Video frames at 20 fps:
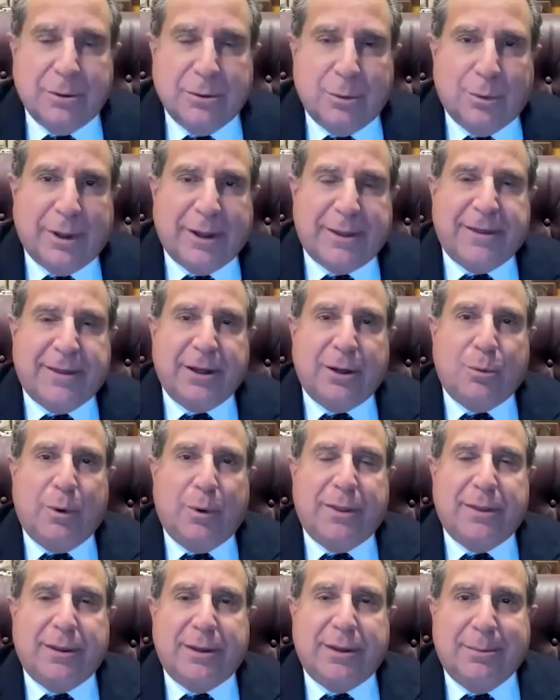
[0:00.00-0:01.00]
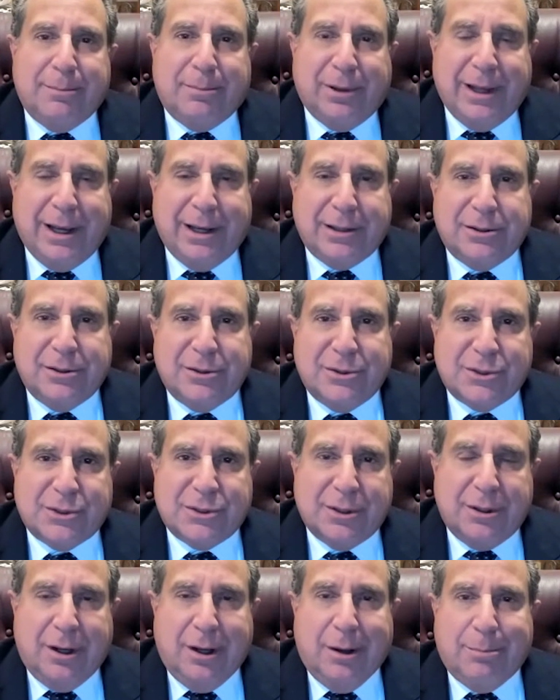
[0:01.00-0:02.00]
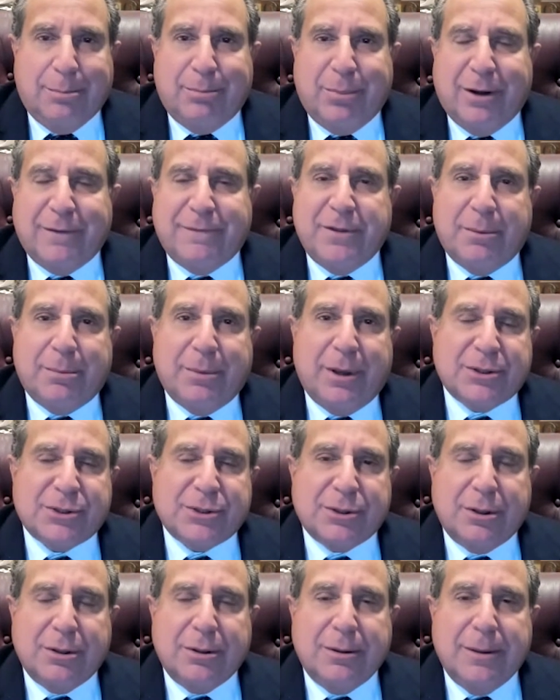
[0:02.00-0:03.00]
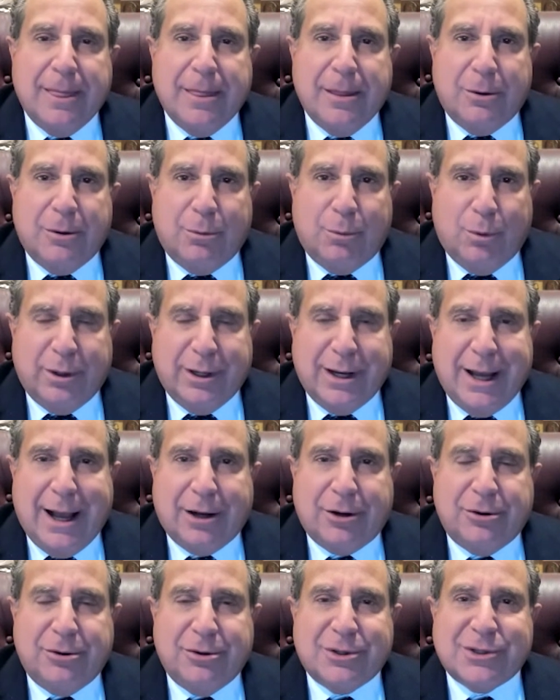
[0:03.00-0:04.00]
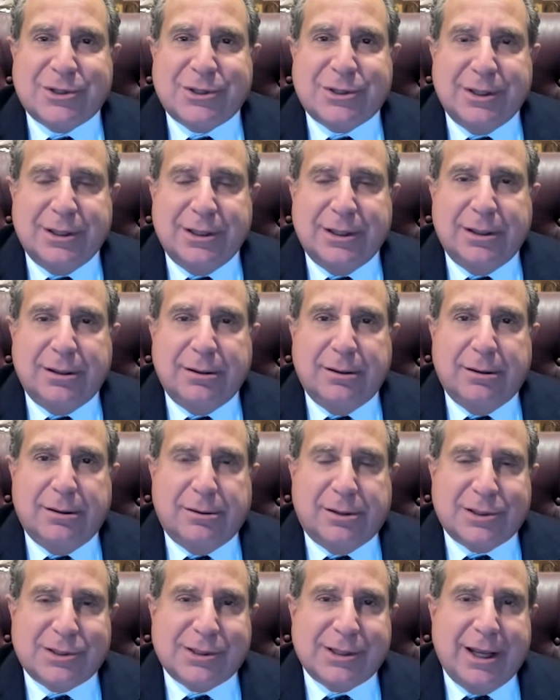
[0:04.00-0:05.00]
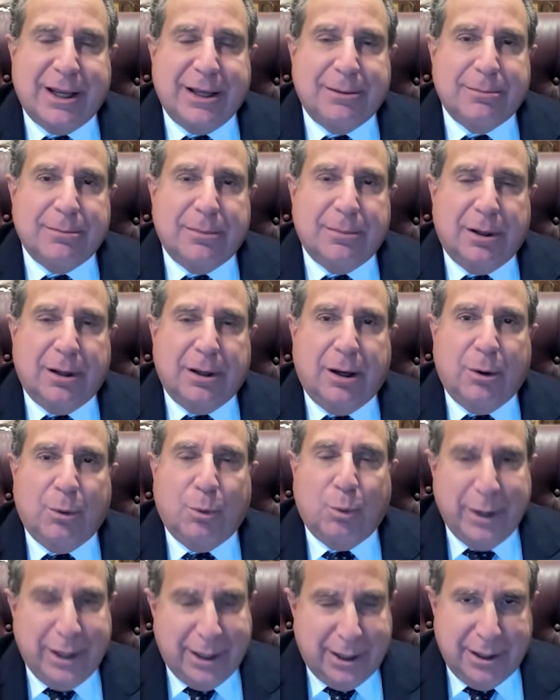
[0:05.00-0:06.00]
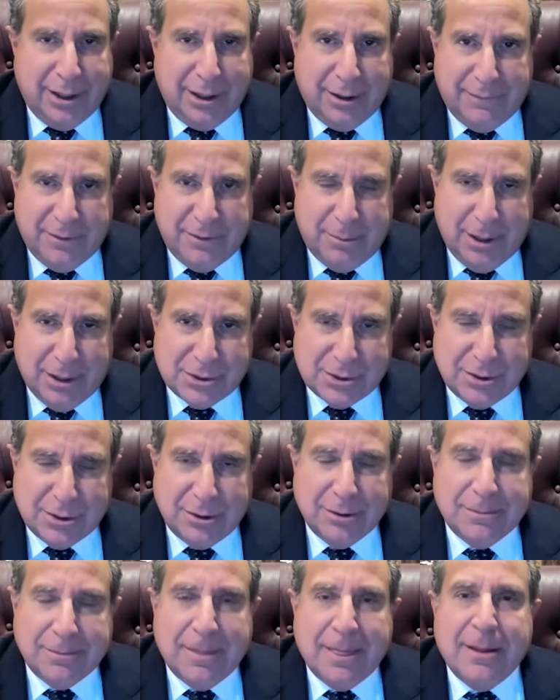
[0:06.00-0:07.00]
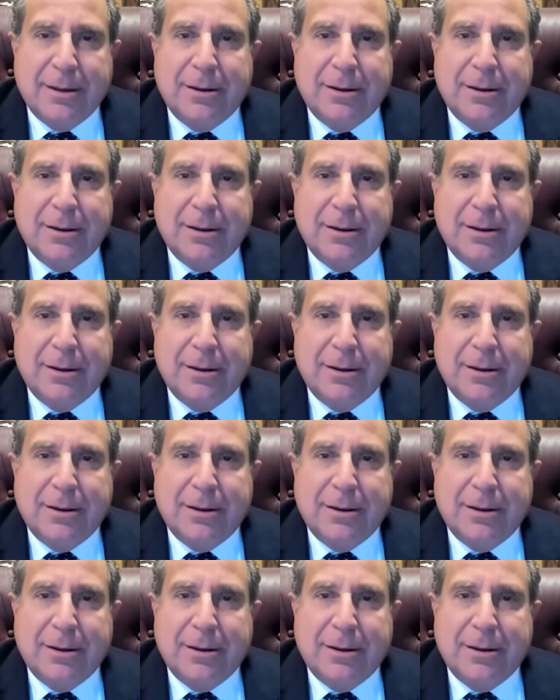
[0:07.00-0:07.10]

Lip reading: Well, I think when the implant is above the muscle, we're not going to see the same weakening of the muscle,